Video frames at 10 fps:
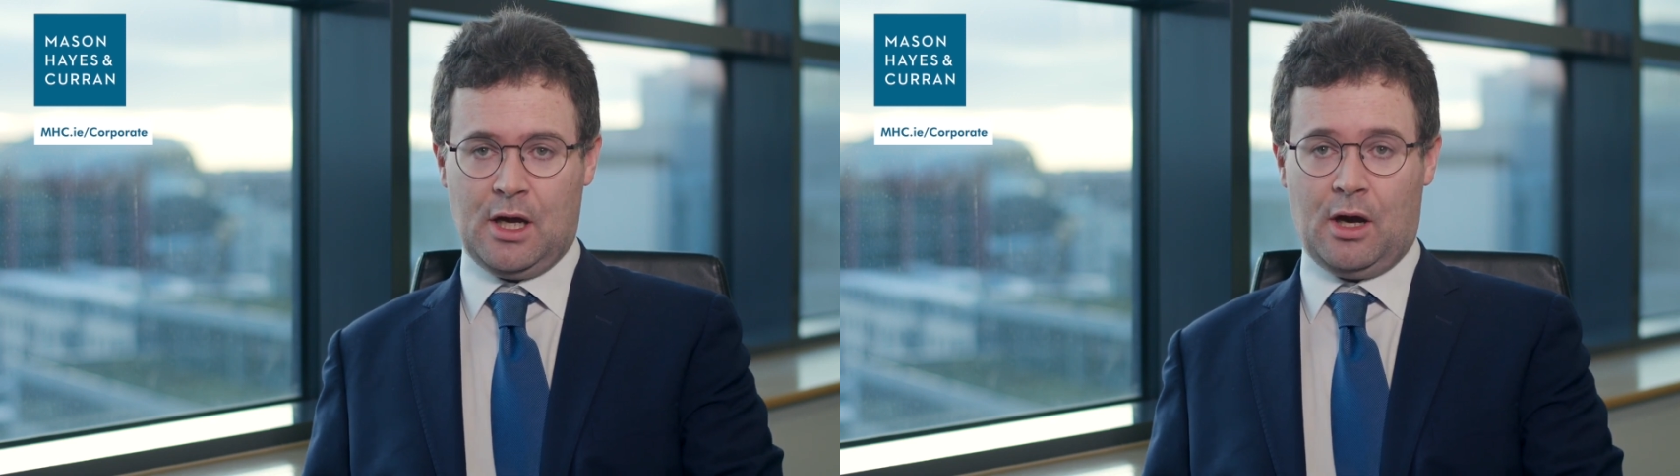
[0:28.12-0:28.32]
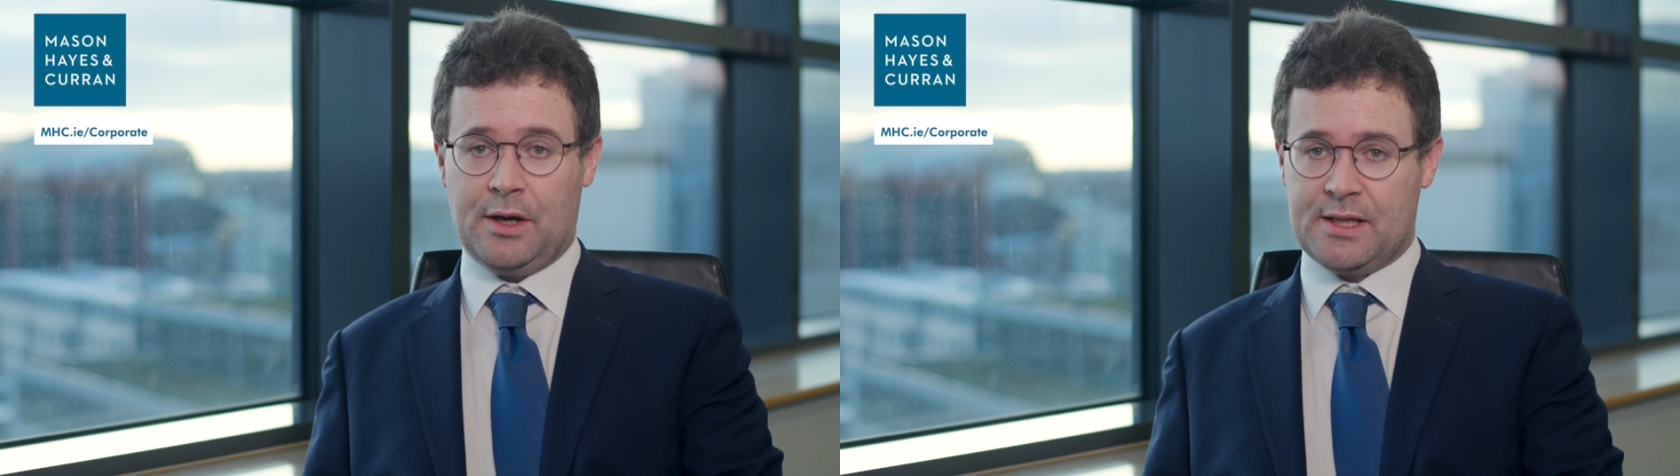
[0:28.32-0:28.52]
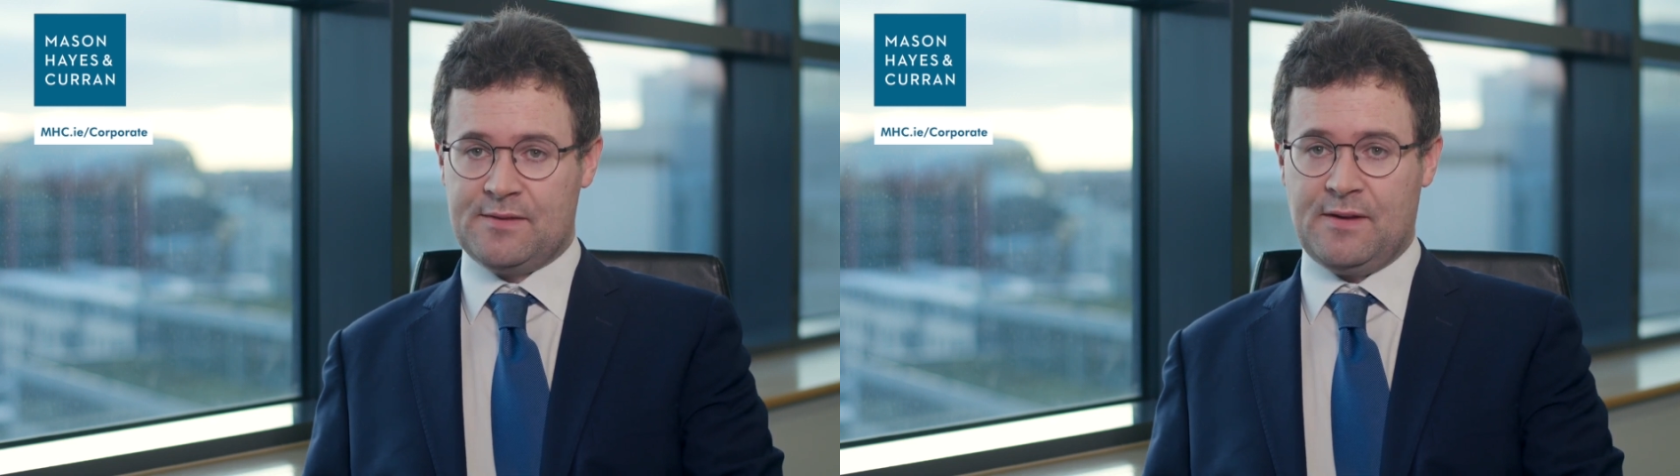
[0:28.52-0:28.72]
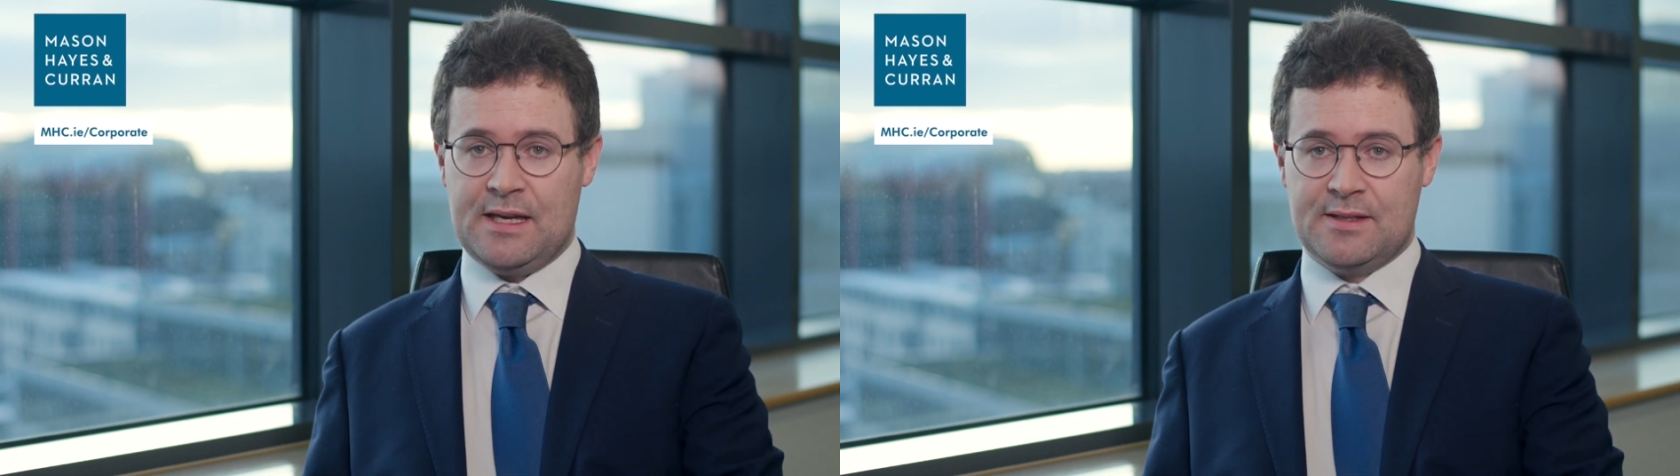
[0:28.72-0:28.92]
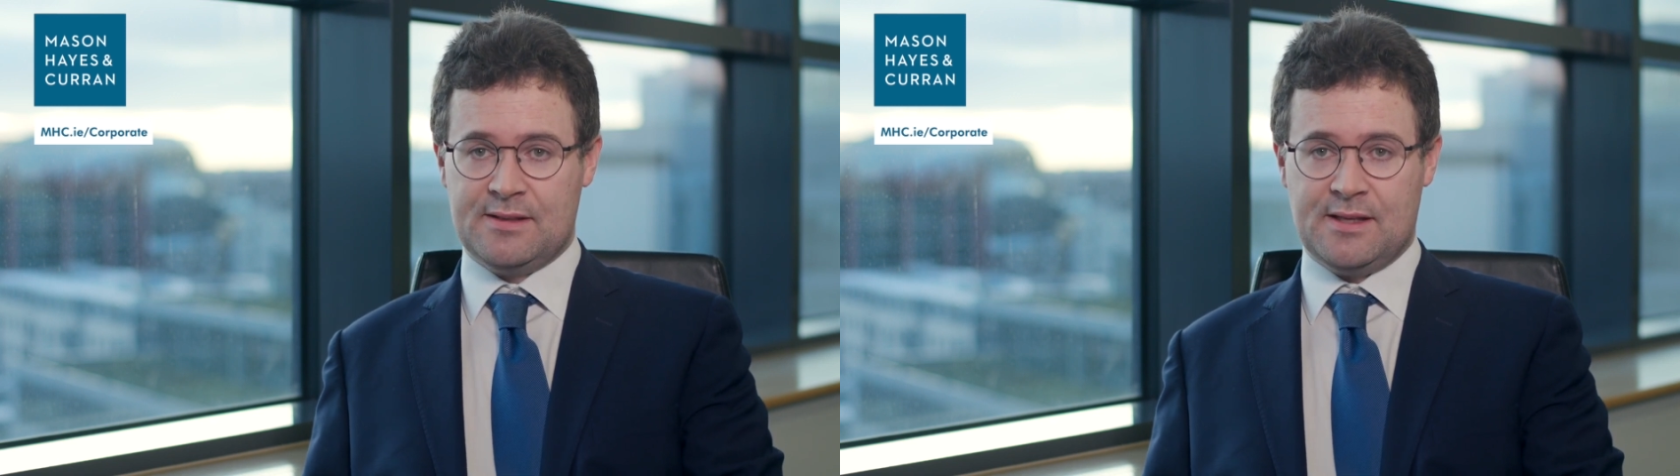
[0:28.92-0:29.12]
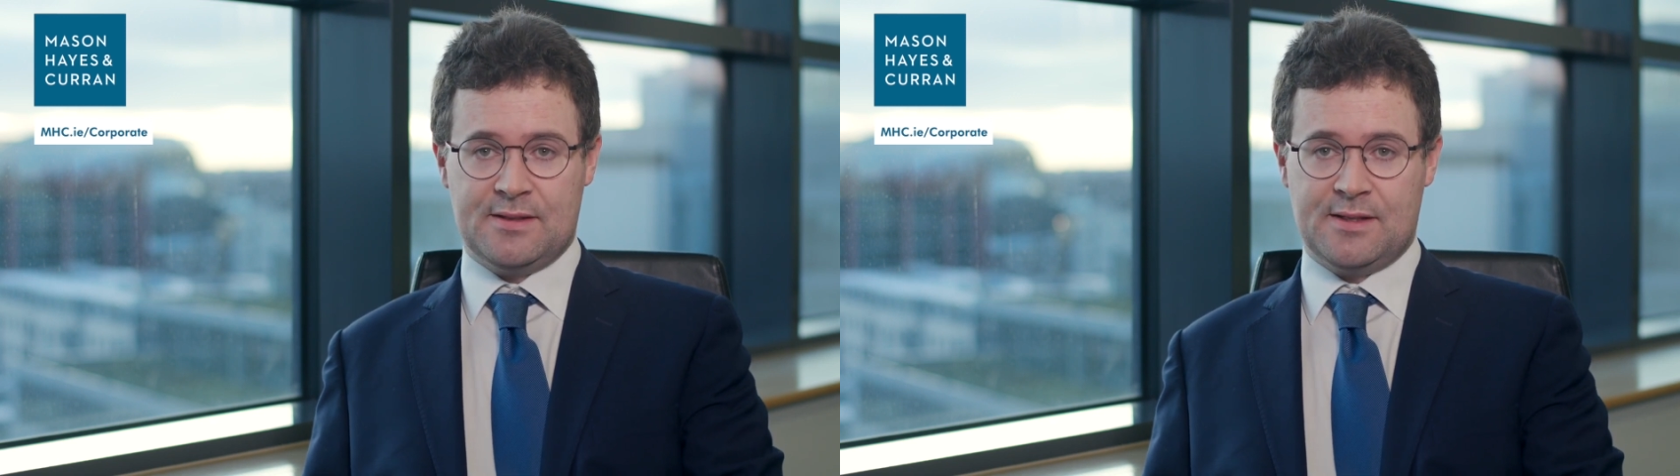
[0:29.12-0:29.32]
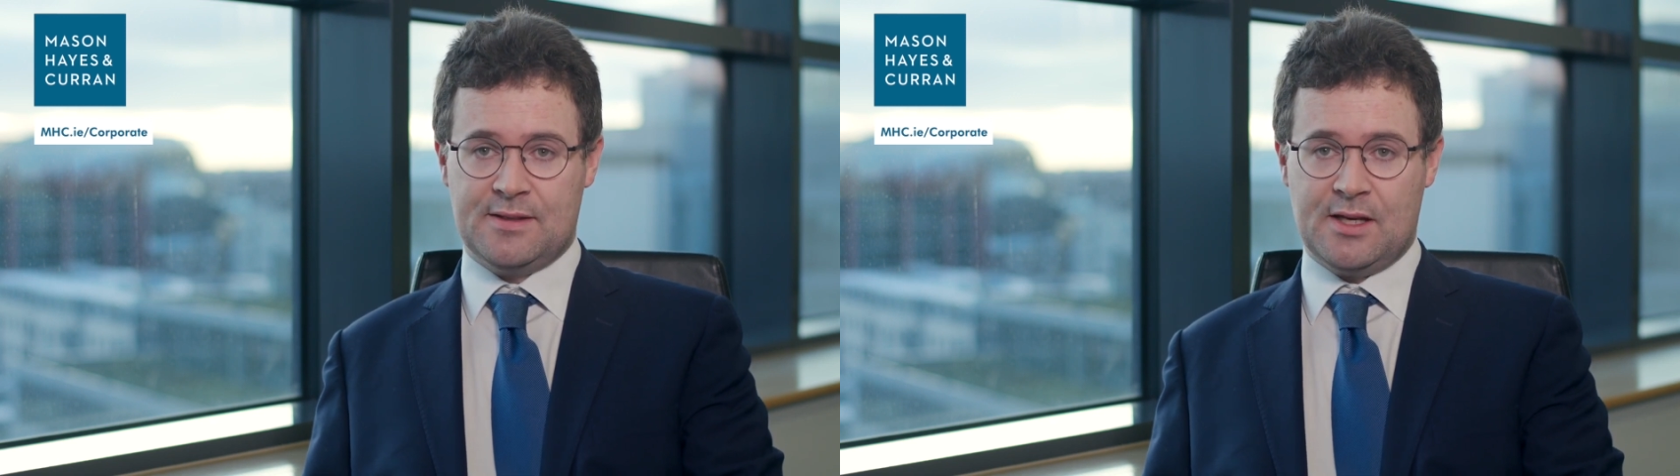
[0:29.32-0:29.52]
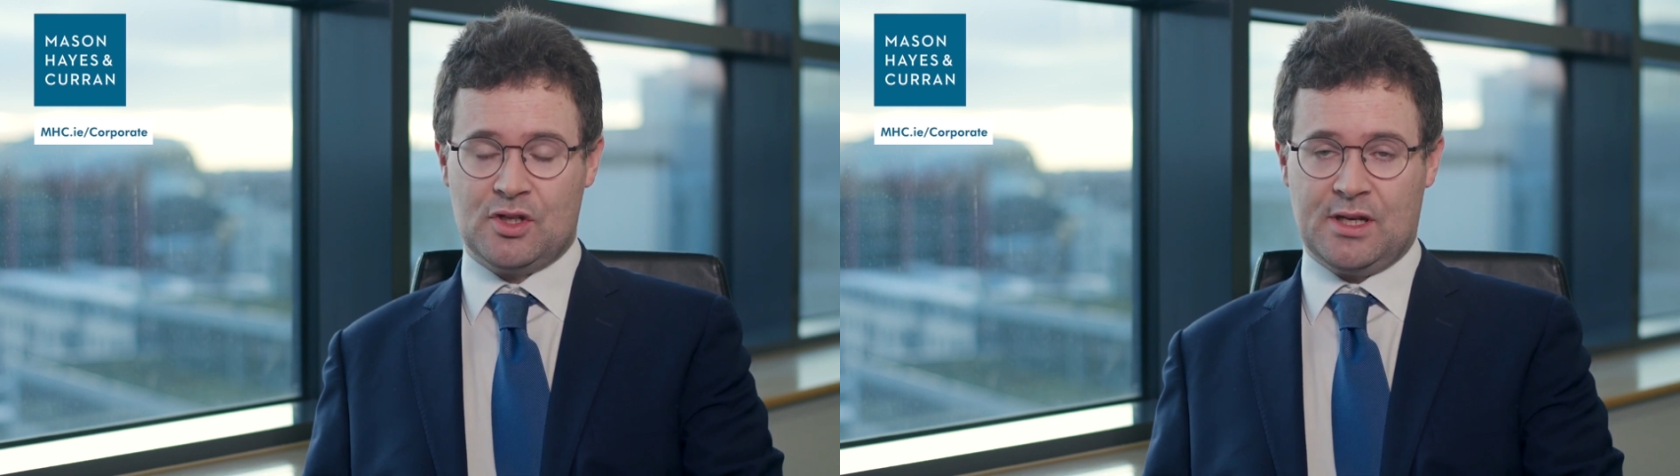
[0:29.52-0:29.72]
On its face, this
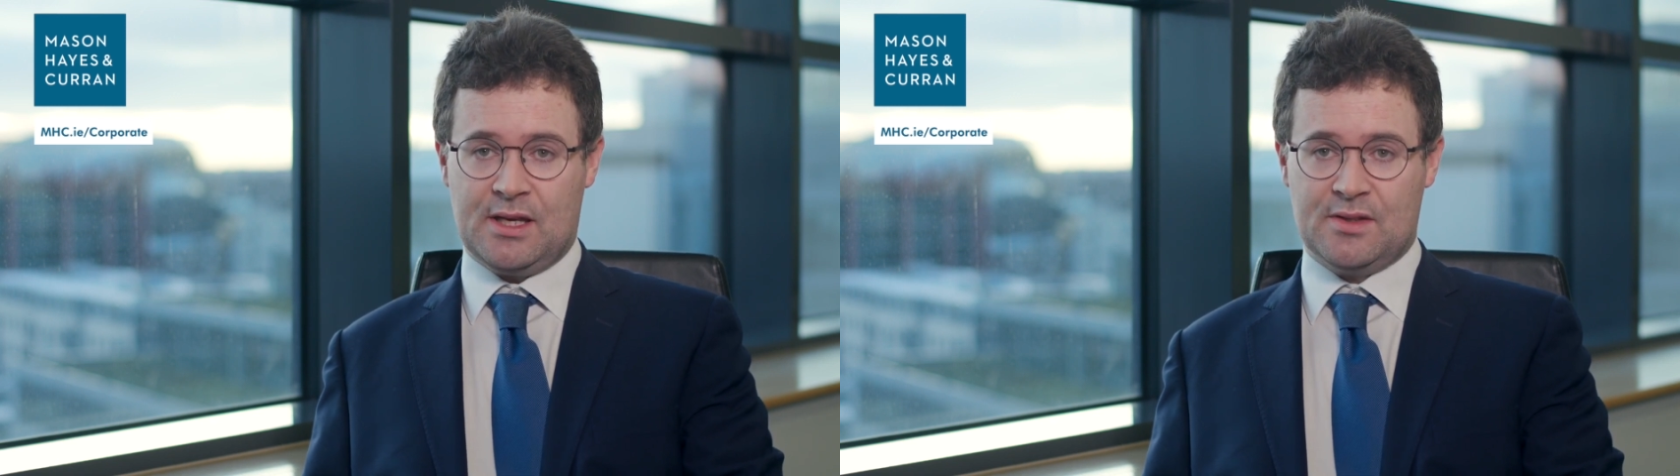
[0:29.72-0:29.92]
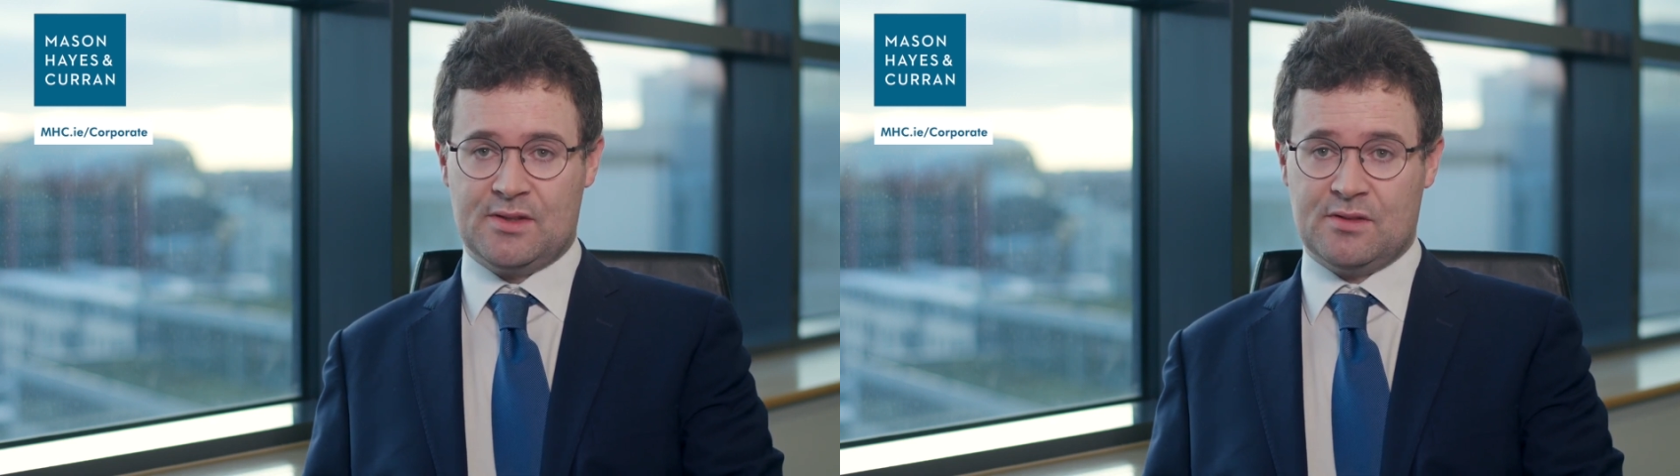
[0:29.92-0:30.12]
decision is